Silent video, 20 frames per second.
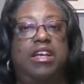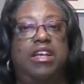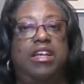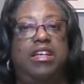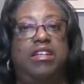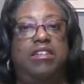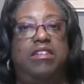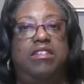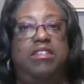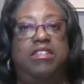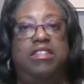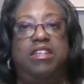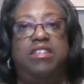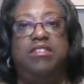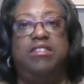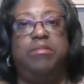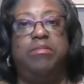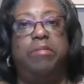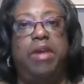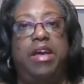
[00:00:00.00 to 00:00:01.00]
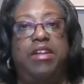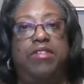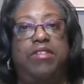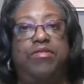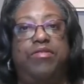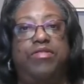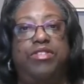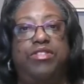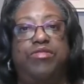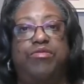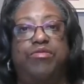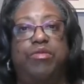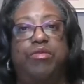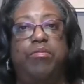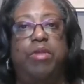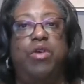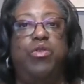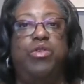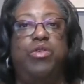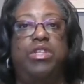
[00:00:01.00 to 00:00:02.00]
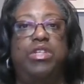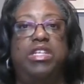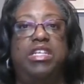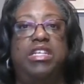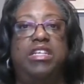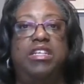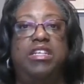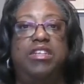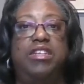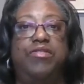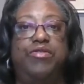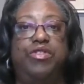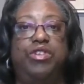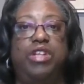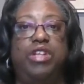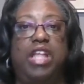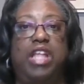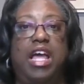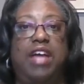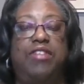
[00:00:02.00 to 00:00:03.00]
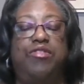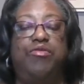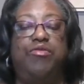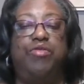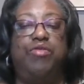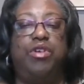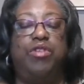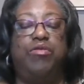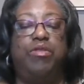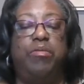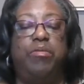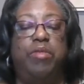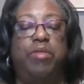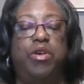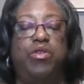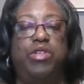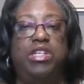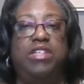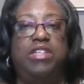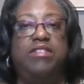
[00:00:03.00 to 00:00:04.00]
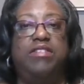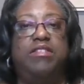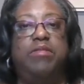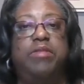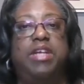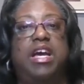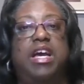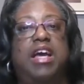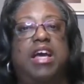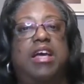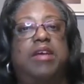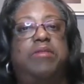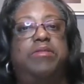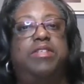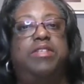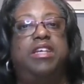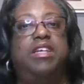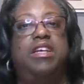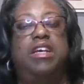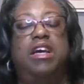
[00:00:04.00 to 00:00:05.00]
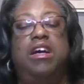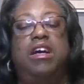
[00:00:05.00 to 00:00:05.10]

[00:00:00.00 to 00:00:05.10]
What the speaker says: And it doesn't matter if it's remotely, if you're allowed to work remotely sometimes,